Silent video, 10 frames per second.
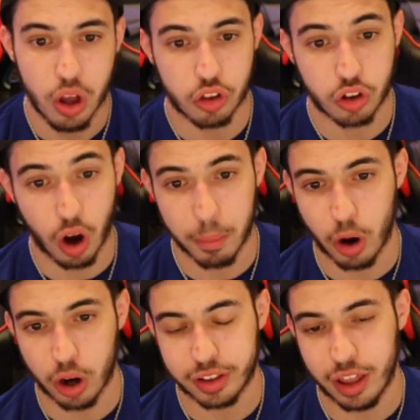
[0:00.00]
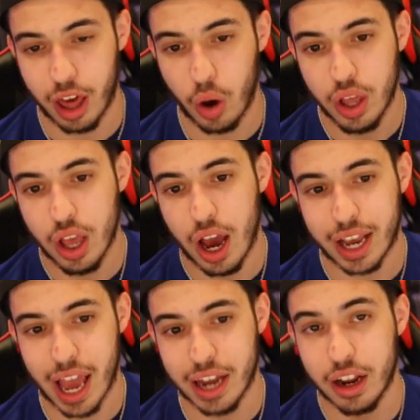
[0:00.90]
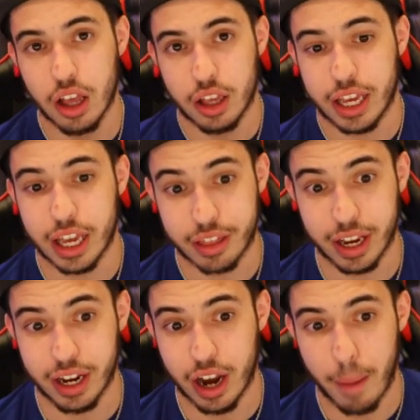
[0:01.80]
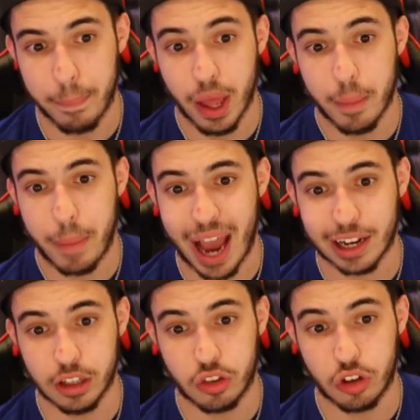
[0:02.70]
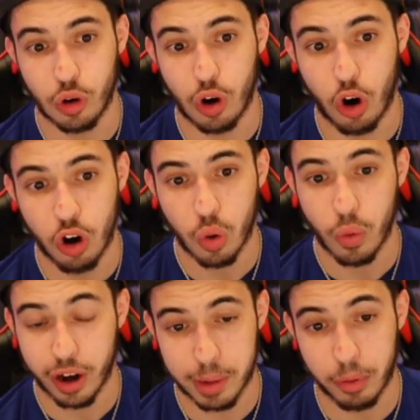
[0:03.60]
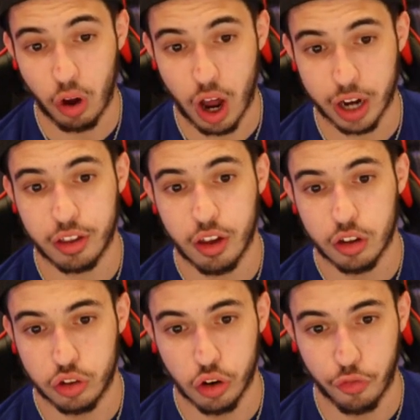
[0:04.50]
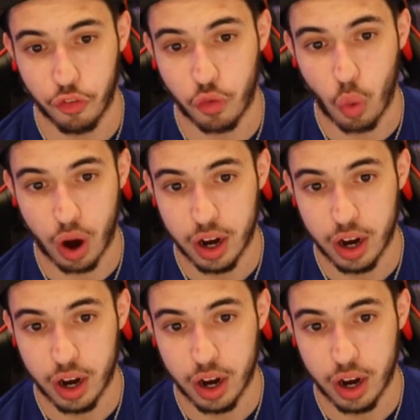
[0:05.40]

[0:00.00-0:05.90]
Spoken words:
Starring Marte, though, again, he's heating up back in the two hole where he belongs, 2-for-4.